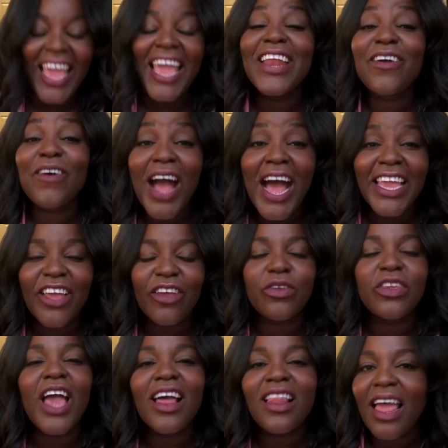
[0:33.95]
In Ohio,
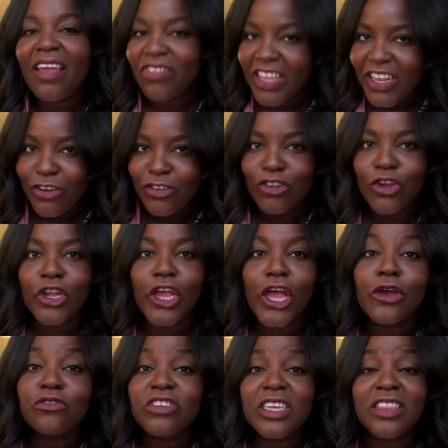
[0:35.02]
Young Life leaders are
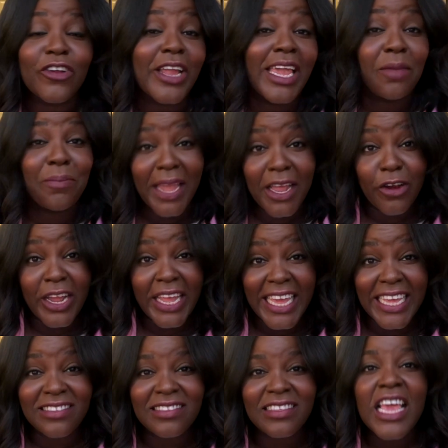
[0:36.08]
coaching their campaigner
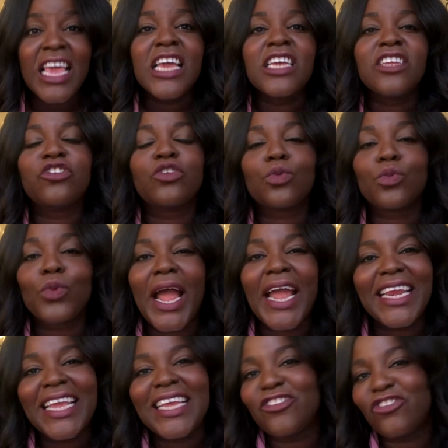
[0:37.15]
kids to
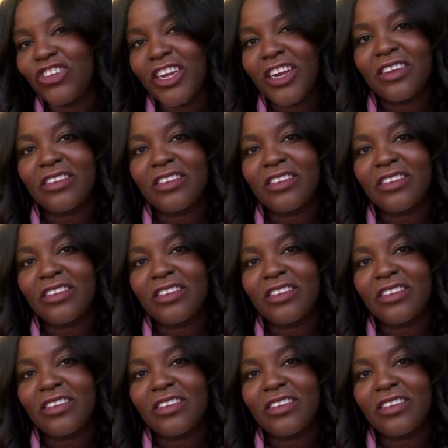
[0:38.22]
write and share